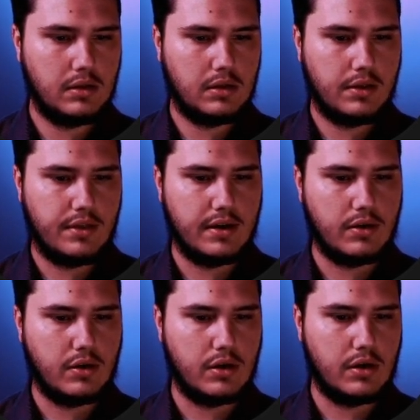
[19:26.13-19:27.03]
there
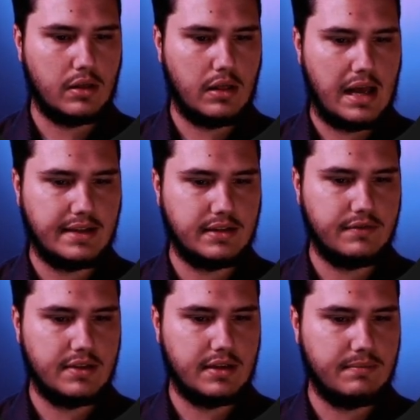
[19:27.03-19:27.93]
are lots of
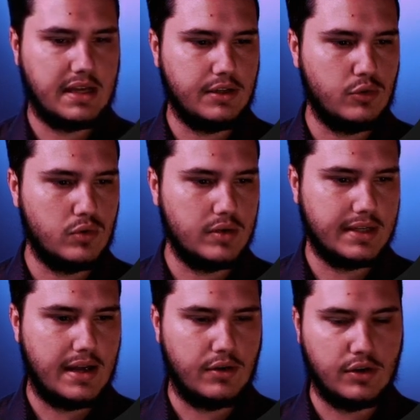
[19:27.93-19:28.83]
them that you will
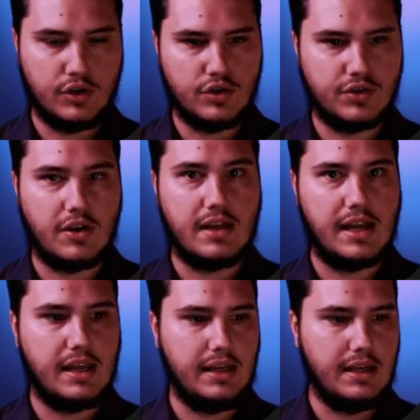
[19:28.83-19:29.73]
encounter. You just saw that
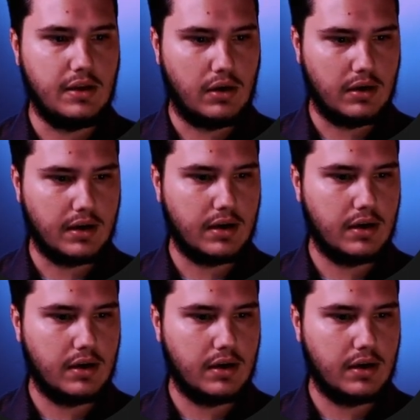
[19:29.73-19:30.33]
ER.